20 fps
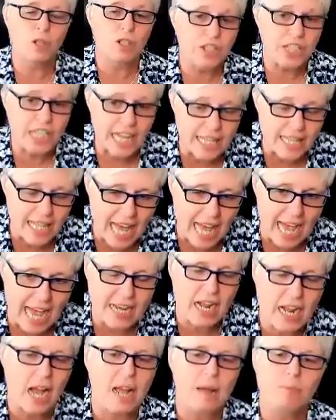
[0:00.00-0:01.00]
I will say that
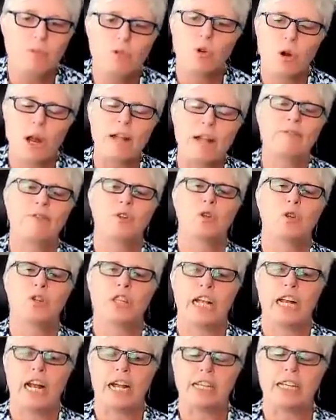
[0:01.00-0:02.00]
i am grateful
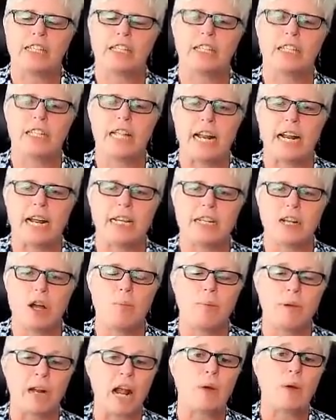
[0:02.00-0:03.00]
that i that i
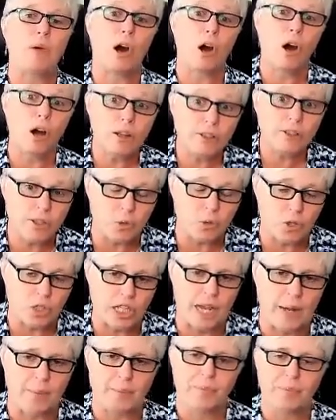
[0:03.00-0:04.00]
don't but i will also
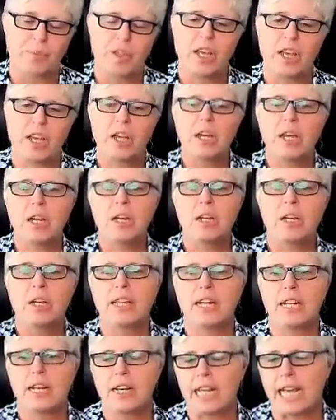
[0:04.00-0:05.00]
say
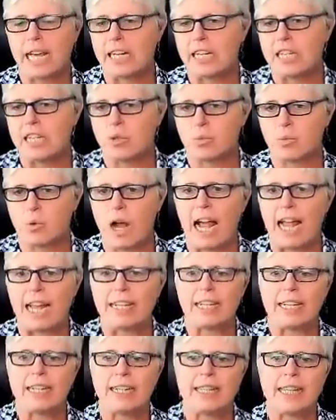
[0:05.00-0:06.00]
that lana is right
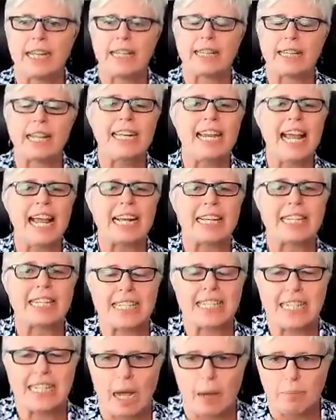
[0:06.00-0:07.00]
in that the
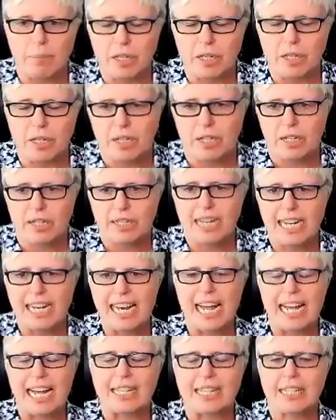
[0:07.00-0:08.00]
next step the
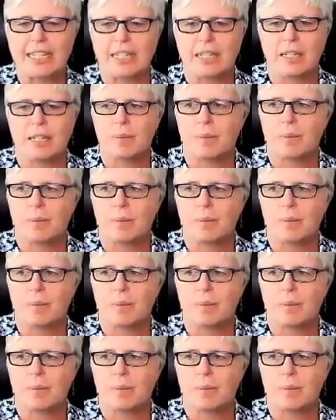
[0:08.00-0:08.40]
next